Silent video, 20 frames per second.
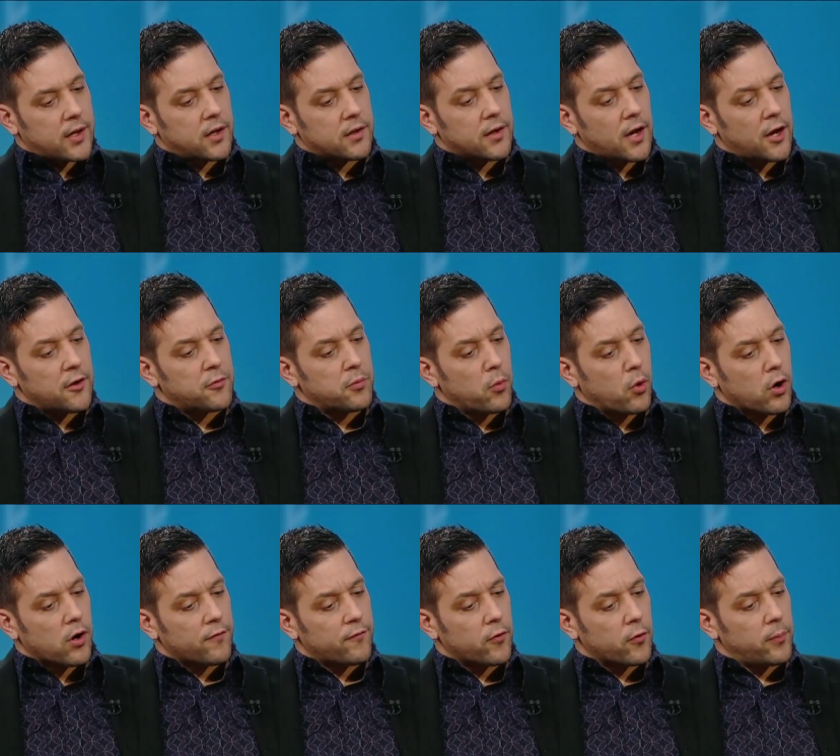recognized
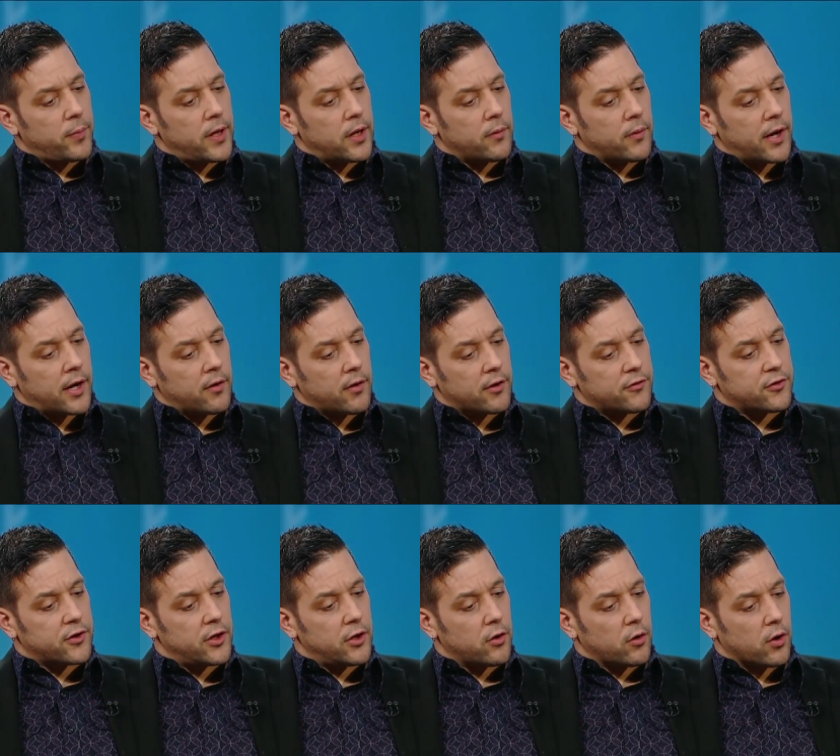more for being Wayne
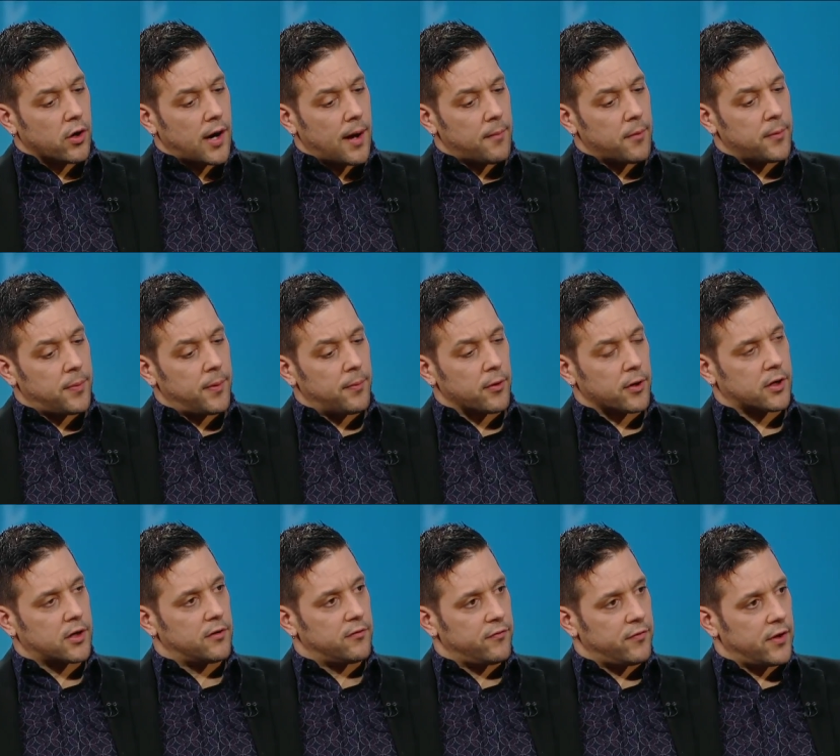Gretzky, or how many people are
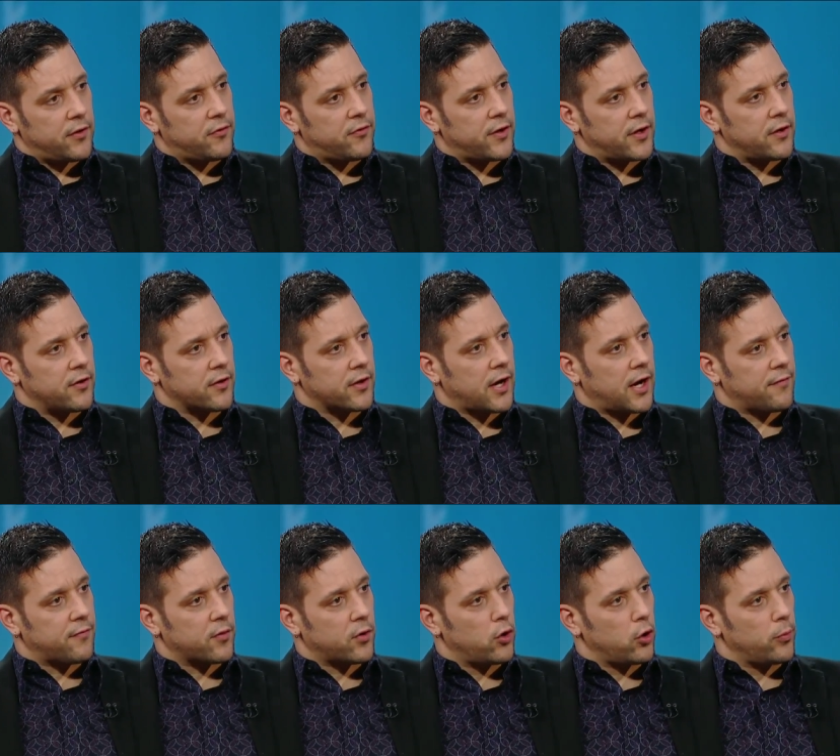convinced that you're the
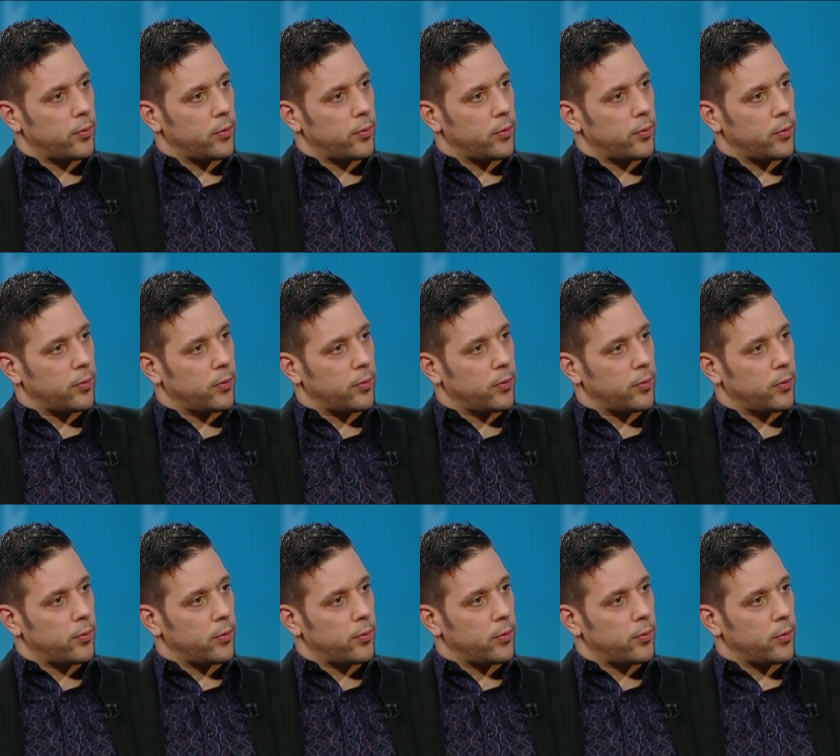guy from